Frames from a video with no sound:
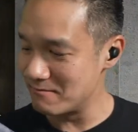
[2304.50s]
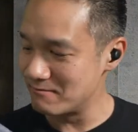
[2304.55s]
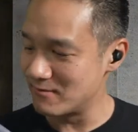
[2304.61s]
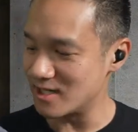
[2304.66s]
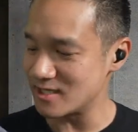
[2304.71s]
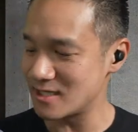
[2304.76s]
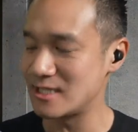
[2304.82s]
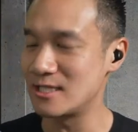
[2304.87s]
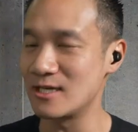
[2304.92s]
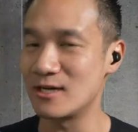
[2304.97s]

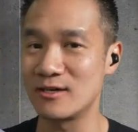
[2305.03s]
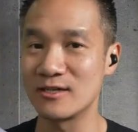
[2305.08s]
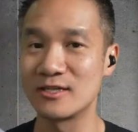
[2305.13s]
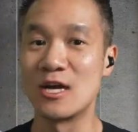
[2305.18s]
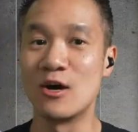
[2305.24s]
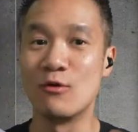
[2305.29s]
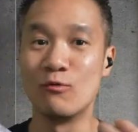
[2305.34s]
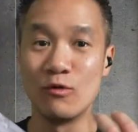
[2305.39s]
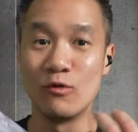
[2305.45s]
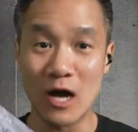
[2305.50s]
muscles
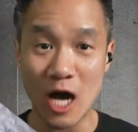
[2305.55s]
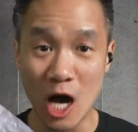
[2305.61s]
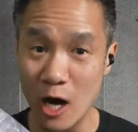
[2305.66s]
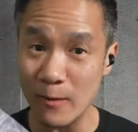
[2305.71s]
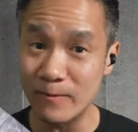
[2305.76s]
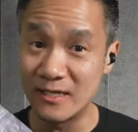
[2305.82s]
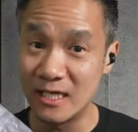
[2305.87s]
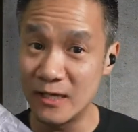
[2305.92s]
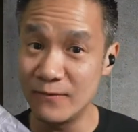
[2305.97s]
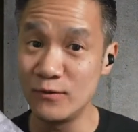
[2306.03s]
will
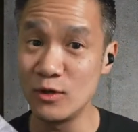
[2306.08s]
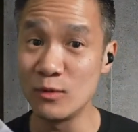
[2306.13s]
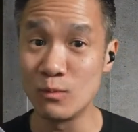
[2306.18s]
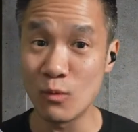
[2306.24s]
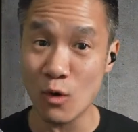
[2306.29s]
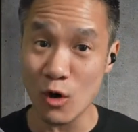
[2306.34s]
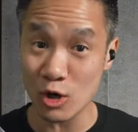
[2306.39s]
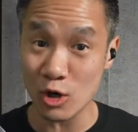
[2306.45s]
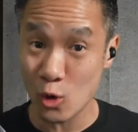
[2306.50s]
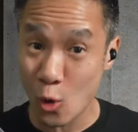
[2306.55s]
help give you
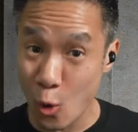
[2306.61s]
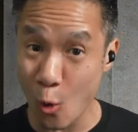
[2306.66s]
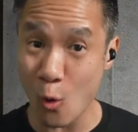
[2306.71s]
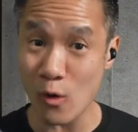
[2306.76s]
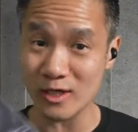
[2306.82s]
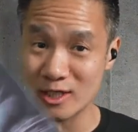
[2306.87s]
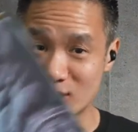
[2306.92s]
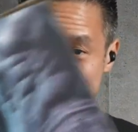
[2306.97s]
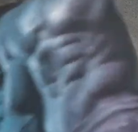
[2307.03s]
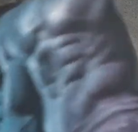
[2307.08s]
more
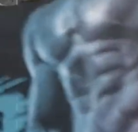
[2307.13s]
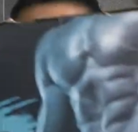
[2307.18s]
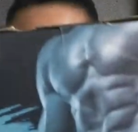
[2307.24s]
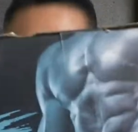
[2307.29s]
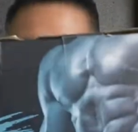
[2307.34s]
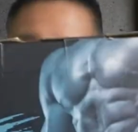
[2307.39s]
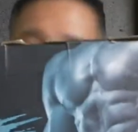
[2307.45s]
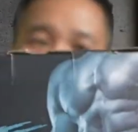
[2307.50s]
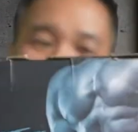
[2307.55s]
core strength.